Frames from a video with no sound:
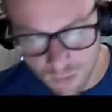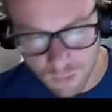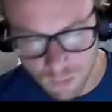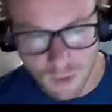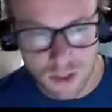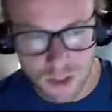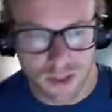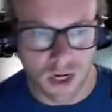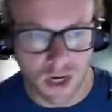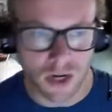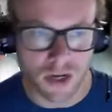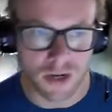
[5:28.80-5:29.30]

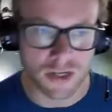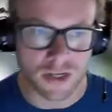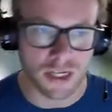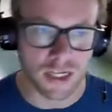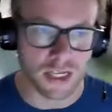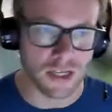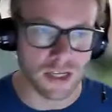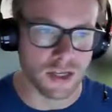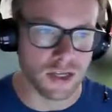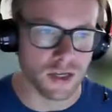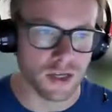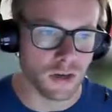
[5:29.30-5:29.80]
was our
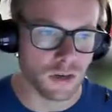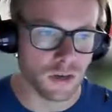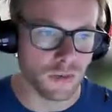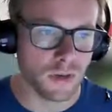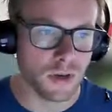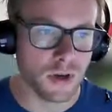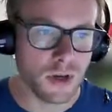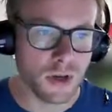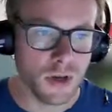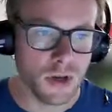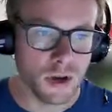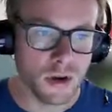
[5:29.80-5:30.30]
du,
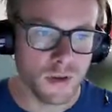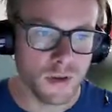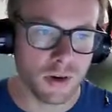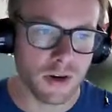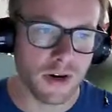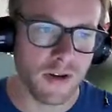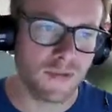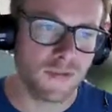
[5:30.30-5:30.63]
right?